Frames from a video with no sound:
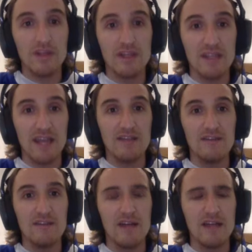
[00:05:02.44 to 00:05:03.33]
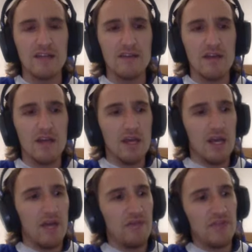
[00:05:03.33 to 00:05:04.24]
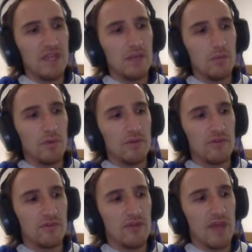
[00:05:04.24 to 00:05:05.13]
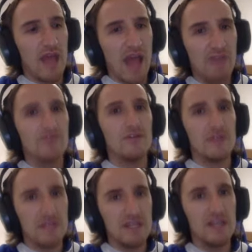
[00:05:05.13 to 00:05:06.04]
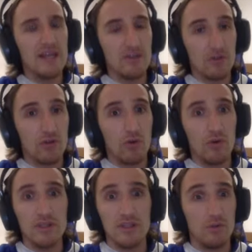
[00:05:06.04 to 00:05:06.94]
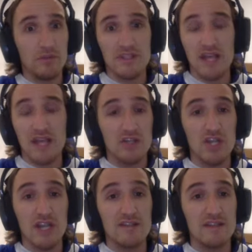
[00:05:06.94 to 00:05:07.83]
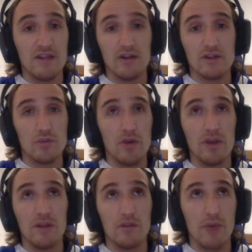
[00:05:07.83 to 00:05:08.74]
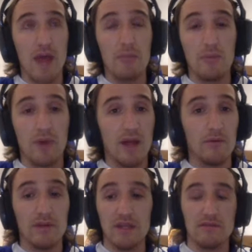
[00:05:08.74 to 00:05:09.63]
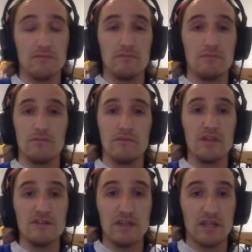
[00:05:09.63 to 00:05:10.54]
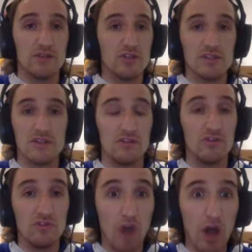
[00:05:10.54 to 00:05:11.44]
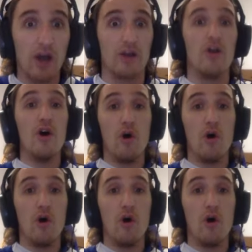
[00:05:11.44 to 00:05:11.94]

again tonight. I think it was after the Nylander goal, he almost had a chance there as well on the wraparound. Like, this kid's just a dog.